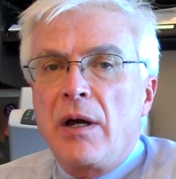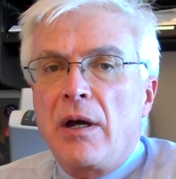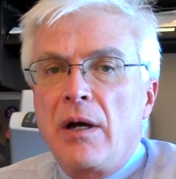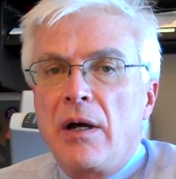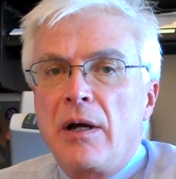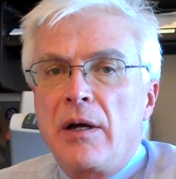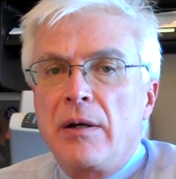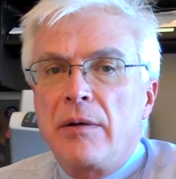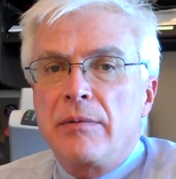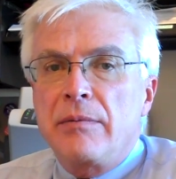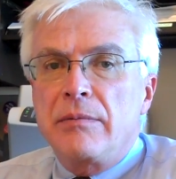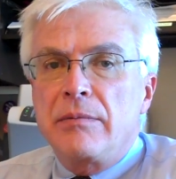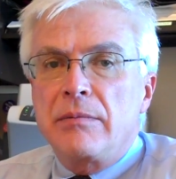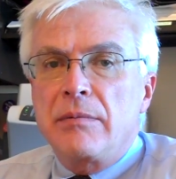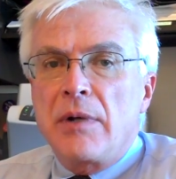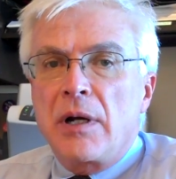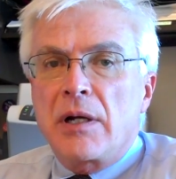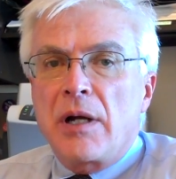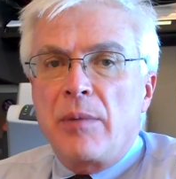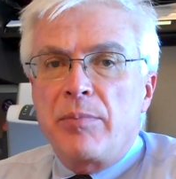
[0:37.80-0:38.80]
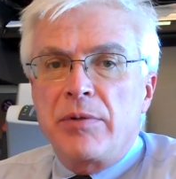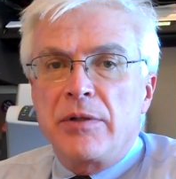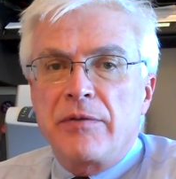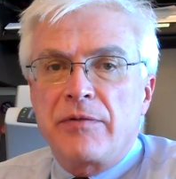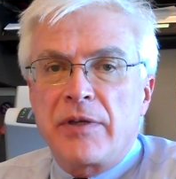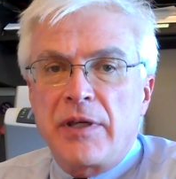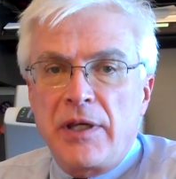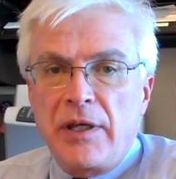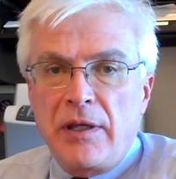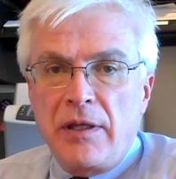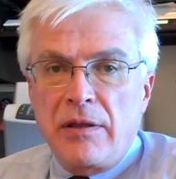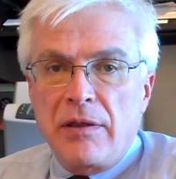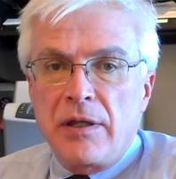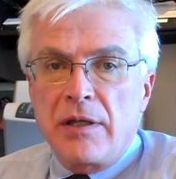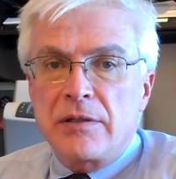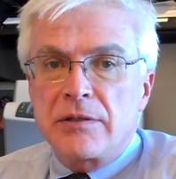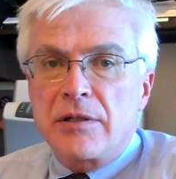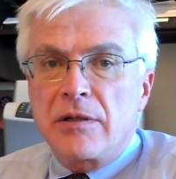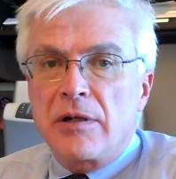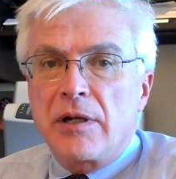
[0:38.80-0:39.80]
A couple of key
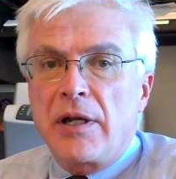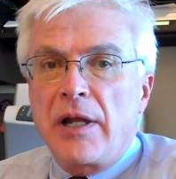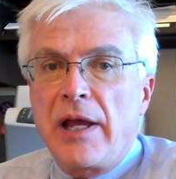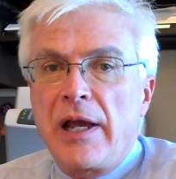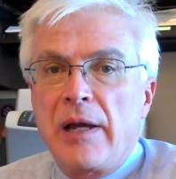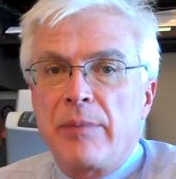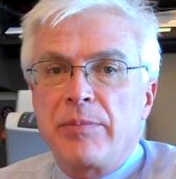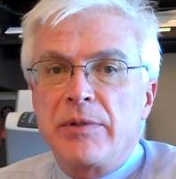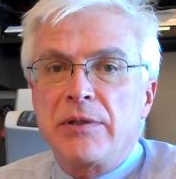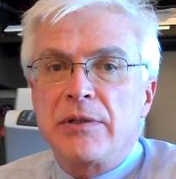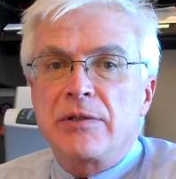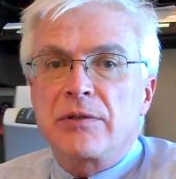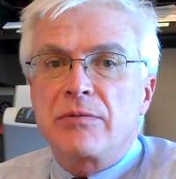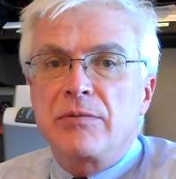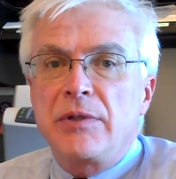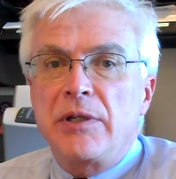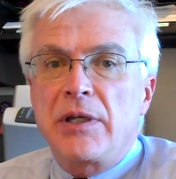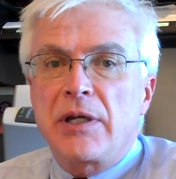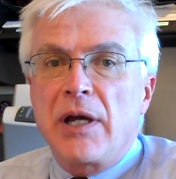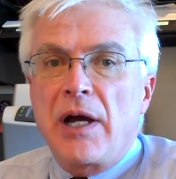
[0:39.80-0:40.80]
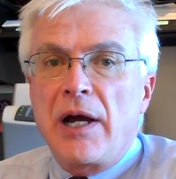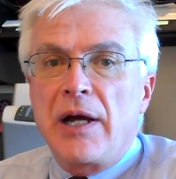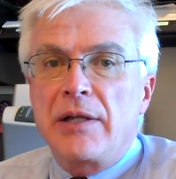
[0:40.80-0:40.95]
things that are going to happen this week.